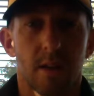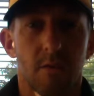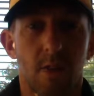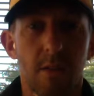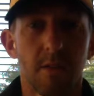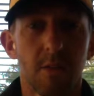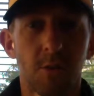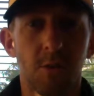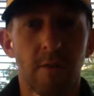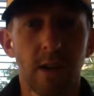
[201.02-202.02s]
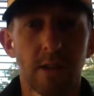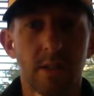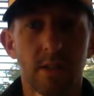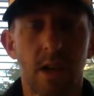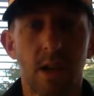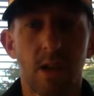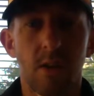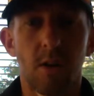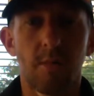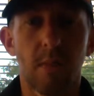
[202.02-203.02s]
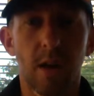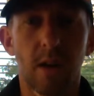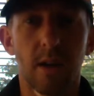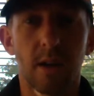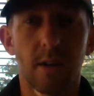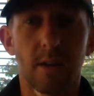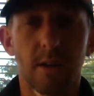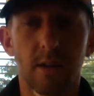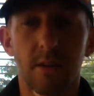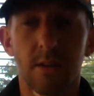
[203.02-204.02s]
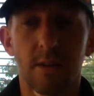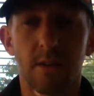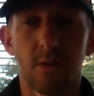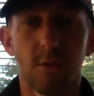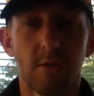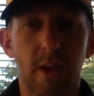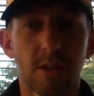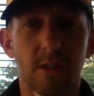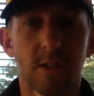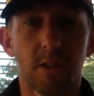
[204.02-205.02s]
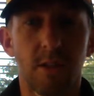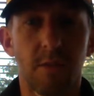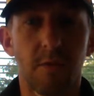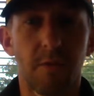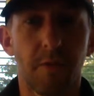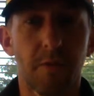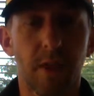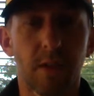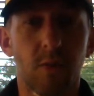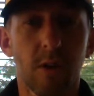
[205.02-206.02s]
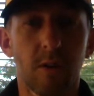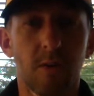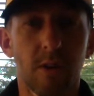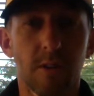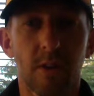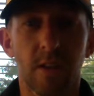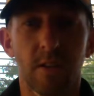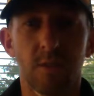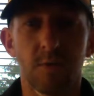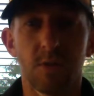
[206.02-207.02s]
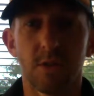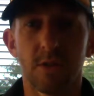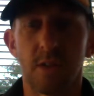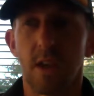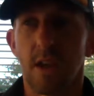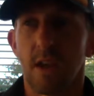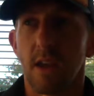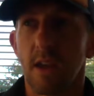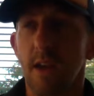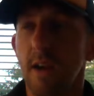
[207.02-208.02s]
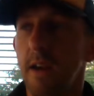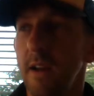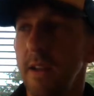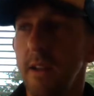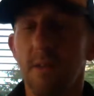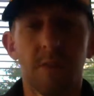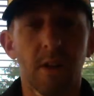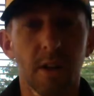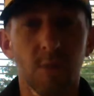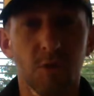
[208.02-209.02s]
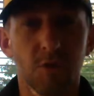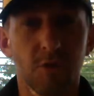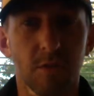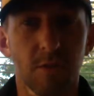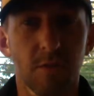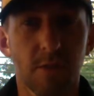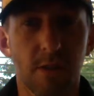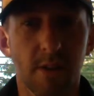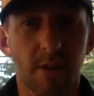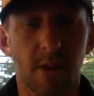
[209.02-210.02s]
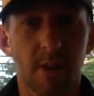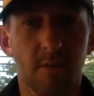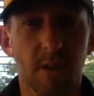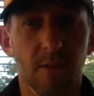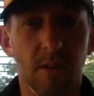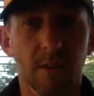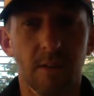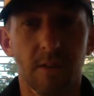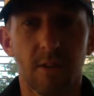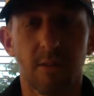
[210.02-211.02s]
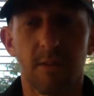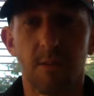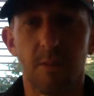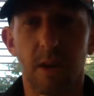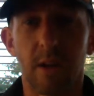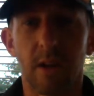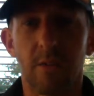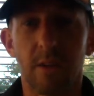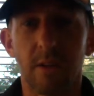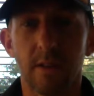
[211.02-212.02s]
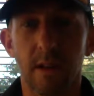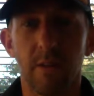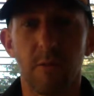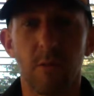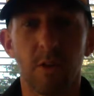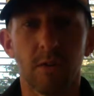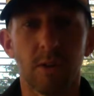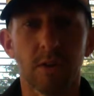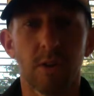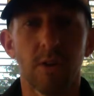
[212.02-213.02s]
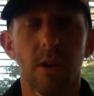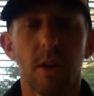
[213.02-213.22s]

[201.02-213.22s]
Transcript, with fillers: rather than doing the race, I'm uh, doing the races of uh, 20 or 30 different athletes, which is uh, infinitely more stressful, I have now found. So, but I love it, love every minute of it. So,